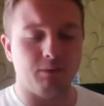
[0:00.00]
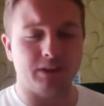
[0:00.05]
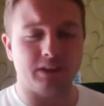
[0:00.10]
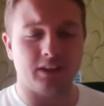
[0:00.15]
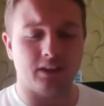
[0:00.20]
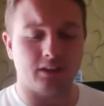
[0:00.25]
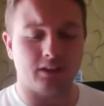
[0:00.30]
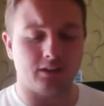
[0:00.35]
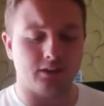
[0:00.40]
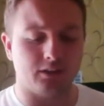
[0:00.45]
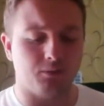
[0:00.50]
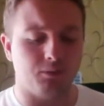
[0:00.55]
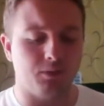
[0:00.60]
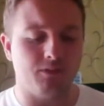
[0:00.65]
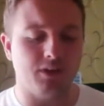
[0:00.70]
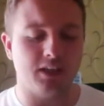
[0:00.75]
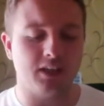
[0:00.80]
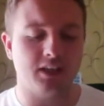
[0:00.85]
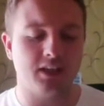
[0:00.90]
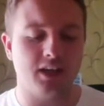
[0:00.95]
We start off with
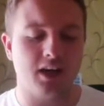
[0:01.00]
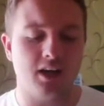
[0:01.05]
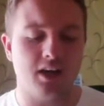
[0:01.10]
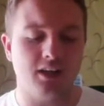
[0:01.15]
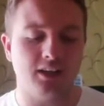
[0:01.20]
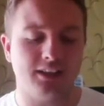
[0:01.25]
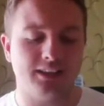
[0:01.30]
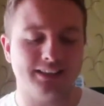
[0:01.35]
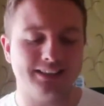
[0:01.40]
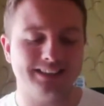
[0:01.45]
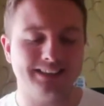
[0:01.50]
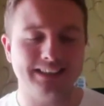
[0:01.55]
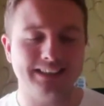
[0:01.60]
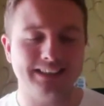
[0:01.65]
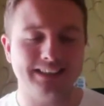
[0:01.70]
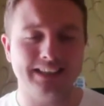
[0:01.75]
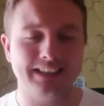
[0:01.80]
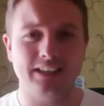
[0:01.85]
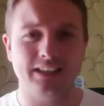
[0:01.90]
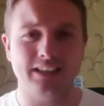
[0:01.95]
Gala
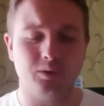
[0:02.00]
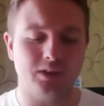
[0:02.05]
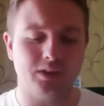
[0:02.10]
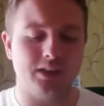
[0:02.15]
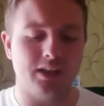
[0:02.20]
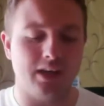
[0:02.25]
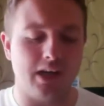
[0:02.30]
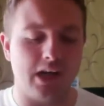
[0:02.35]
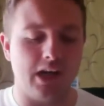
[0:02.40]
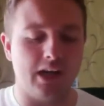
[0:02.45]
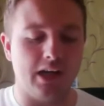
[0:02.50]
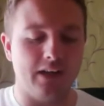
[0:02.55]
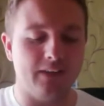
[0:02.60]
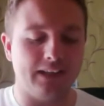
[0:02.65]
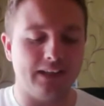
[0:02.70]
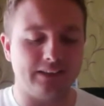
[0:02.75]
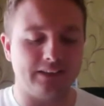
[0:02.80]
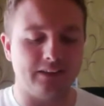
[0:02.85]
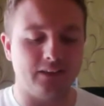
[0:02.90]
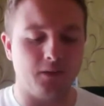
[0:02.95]
Casino Star, and
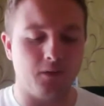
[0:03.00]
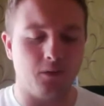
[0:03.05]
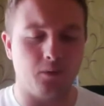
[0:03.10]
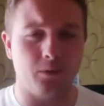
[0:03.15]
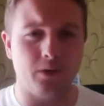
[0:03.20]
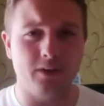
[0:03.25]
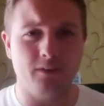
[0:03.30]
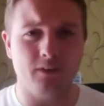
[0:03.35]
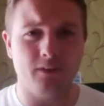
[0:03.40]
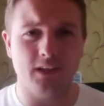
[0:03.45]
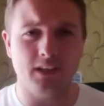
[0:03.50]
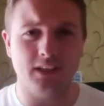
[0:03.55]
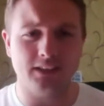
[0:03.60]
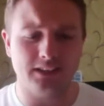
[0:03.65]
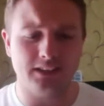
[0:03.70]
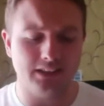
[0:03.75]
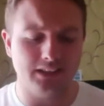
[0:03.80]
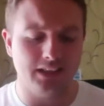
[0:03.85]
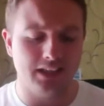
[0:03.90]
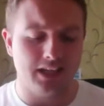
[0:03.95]
that's in the
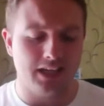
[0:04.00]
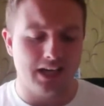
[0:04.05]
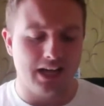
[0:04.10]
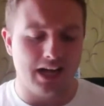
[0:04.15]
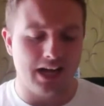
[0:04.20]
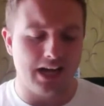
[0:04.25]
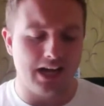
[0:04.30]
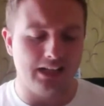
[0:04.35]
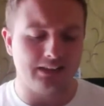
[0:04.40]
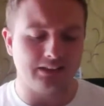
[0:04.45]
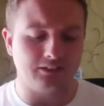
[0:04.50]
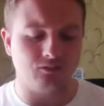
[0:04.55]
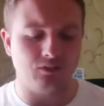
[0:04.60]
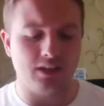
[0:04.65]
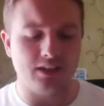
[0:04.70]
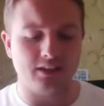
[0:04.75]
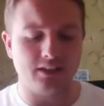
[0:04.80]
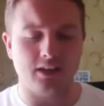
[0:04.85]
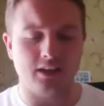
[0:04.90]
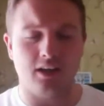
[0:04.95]
330 at
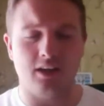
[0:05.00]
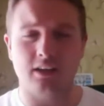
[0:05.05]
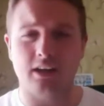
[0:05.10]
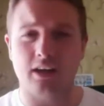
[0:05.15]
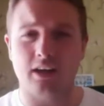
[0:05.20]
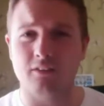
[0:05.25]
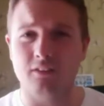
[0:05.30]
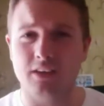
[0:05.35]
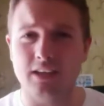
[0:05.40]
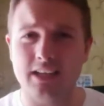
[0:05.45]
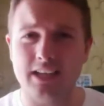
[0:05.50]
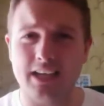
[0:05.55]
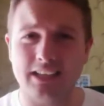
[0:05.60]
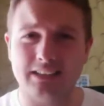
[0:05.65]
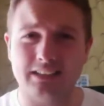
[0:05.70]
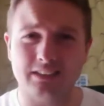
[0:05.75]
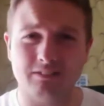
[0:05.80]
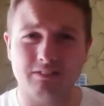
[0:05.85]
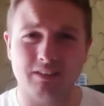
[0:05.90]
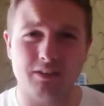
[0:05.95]
Redcar, currently
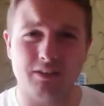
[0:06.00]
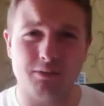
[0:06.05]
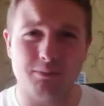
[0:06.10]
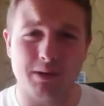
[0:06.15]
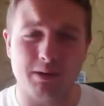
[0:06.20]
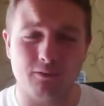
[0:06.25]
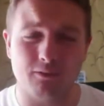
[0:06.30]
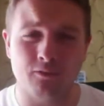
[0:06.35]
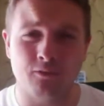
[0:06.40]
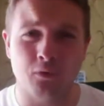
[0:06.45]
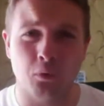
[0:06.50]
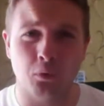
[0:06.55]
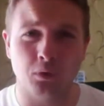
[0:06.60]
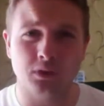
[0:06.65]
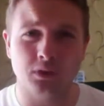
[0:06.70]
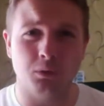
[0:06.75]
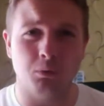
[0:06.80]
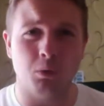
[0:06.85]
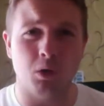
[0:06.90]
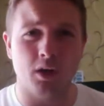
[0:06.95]
at around about
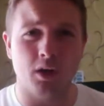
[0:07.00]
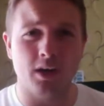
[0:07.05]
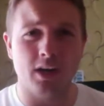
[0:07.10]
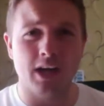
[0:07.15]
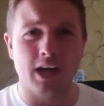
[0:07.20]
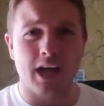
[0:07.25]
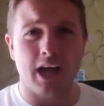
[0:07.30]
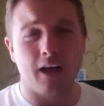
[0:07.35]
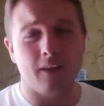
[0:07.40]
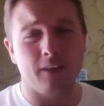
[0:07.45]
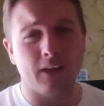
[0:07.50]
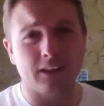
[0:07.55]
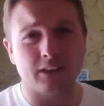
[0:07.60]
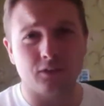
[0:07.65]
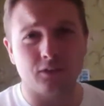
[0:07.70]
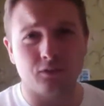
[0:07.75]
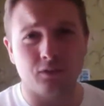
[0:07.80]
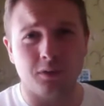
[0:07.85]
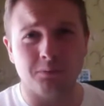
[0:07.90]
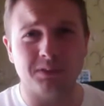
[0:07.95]
4-1, and that's
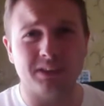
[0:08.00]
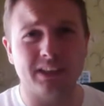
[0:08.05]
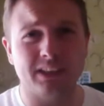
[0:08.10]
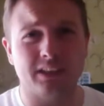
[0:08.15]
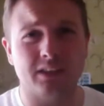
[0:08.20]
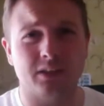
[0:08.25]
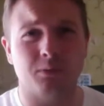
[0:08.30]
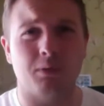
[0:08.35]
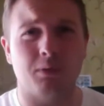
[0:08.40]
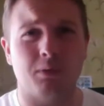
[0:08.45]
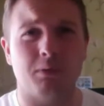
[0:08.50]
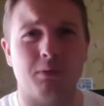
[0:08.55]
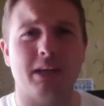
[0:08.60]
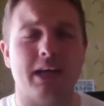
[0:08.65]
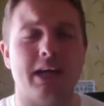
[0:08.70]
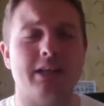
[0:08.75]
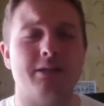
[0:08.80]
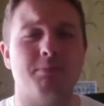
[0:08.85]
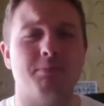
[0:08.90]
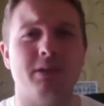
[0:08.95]
from 6-1, but there
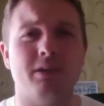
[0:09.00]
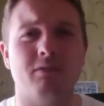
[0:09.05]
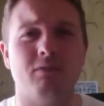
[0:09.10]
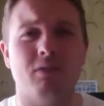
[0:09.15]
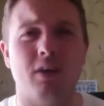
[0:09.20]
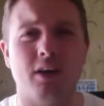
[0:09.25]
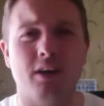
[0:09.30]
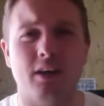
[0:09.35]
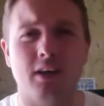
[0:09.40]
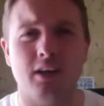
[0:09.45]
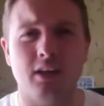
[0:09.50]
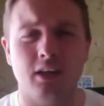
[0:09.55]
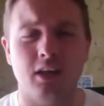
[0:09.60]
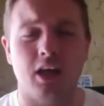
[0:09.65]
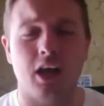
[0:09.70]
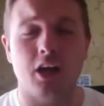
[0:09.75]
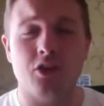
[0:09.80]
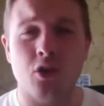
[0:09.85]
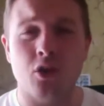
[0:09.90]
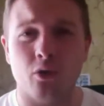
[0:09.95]
has been
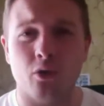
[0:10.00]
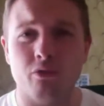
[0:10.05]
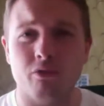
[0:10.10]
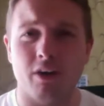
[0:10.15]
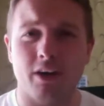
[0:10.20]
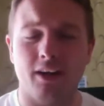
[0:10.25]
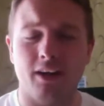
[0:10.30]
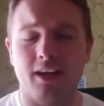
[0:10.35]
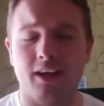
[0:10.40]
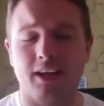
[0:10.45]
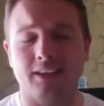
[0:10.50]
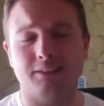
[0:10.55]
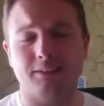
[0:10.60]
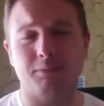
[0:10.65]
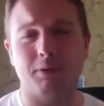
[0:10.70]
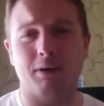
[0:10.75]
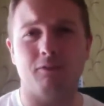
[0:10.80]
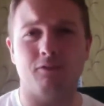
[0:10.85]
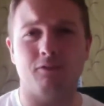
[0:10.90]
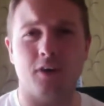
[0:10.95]
a non-runner at
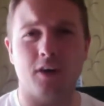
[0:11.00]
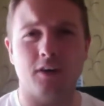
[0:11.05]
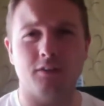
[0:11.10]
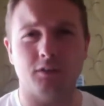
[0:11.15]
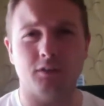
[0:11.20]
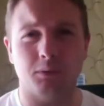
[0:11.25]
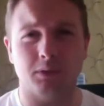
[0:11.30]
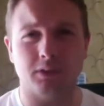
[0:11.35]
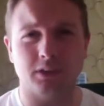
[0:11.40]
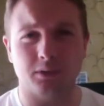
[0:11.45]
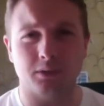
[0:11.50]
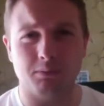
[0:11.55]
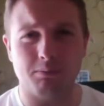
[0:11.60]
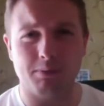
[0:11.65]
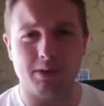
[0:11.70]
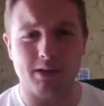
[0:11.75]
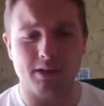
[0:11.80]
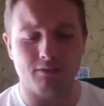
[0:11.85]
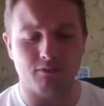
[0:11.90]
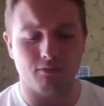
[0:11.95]
about 5-1, so a
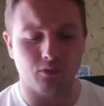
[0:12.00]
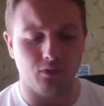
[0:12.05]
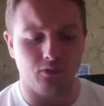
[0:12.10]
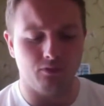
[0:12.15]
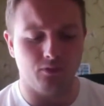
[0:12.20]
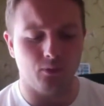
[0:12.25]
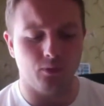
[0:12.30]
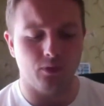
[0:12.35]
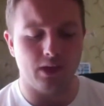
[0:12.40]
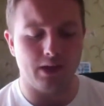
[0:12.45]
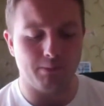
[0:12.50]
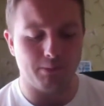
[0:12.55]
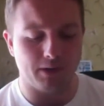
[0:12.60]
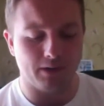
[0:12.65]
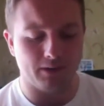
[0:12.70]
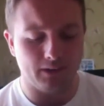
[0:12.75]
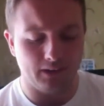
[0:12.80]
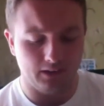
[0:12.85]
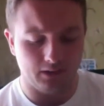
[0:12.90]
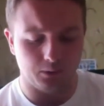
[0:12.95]
bit of a rule fall there, but
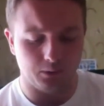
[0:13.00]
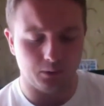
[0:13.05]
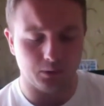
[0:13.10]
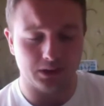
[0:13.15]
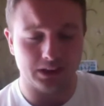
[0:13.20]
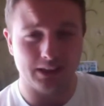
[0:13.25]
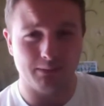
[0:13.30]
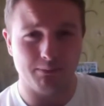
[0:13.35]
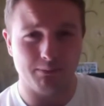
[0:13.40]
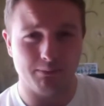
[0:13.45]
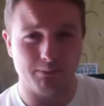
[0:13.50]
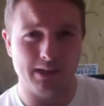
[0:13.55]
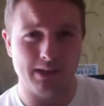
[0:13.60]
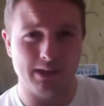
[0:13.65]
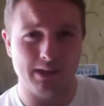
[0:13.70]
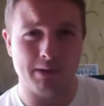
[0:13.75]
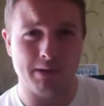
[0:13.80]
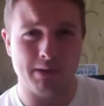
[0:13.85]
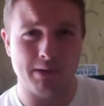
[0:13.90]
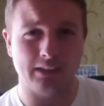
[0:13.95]
I think the horse is being
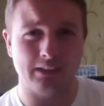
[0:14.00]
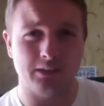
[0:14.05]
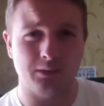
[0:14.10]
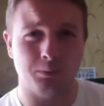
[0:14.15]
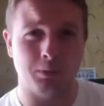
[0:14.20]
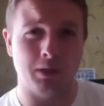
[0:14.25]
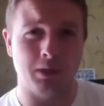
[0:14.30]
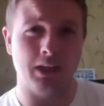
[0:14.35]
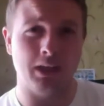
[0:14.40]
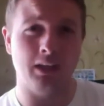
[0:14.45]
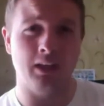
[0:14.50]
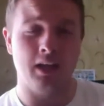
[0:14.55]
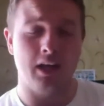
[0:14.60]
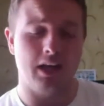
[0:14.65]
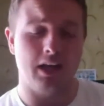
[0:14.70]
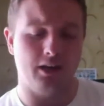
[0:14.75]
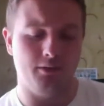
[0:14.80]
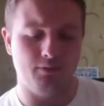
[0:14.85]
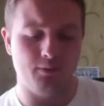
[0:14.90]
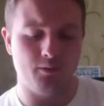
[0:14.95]
backed as well,
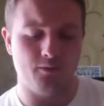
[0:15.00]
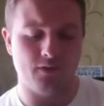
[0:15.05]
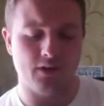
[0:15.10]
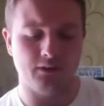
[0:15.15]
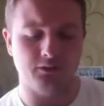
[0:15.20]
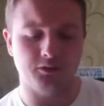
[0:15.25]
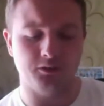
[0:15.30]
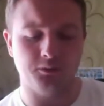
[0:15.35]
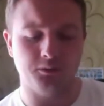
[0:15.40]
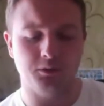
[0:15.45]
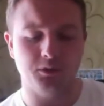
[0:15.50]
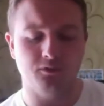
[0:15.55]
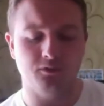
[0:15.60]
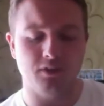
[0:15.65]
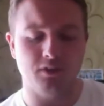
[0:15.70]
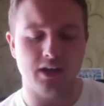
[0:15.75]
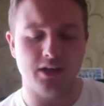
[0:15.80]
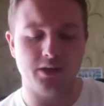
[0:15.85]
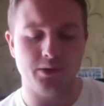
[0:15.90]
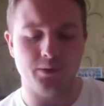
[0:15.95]
and hopefully we found some good
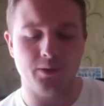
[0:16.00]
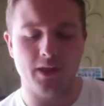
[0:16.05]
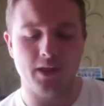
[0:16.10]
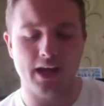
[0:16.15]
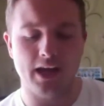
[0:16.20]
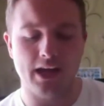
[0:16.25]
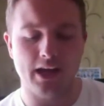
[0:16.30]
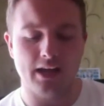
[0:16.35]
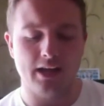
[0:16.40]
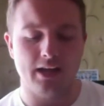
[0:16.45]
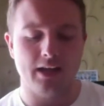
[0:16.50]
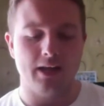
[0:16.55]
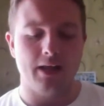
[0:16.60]
value there.